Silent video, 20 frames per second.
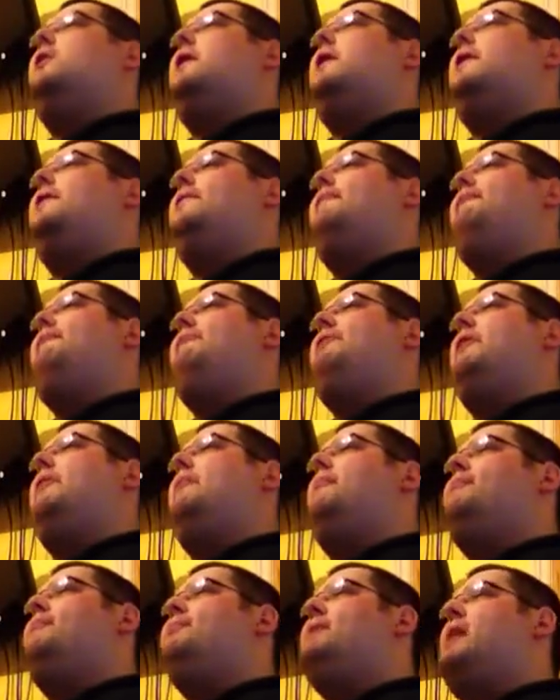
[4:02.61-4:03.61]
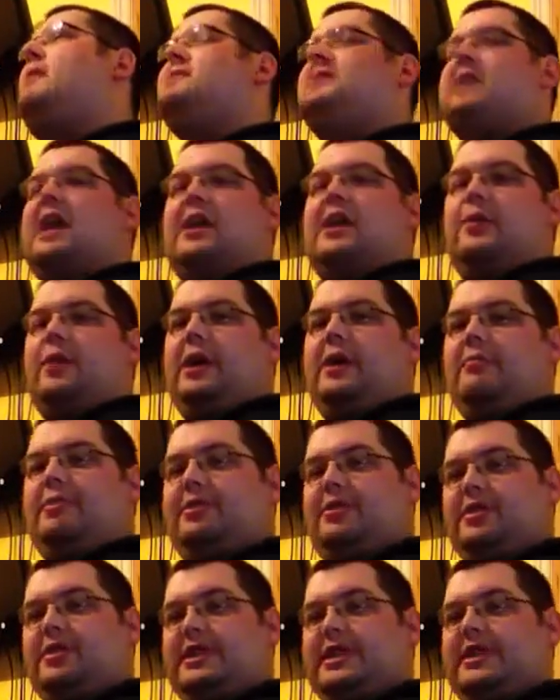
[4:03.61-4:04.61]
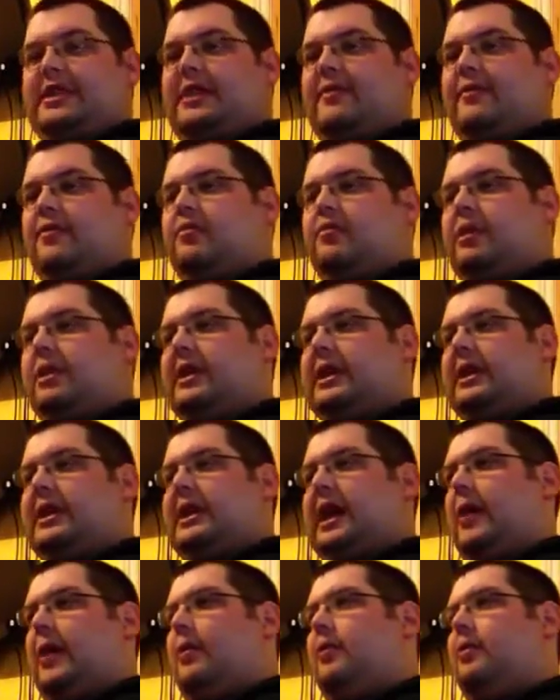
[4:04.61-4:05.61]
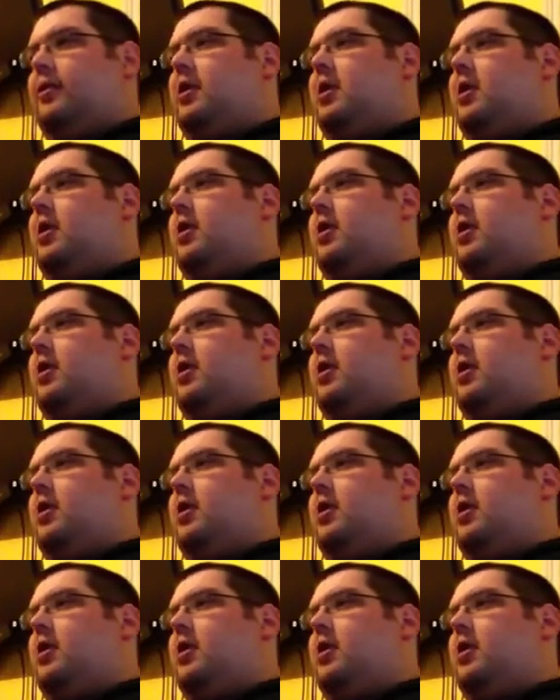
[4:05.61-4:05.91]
And that was kind of weird, because I'd never really encountered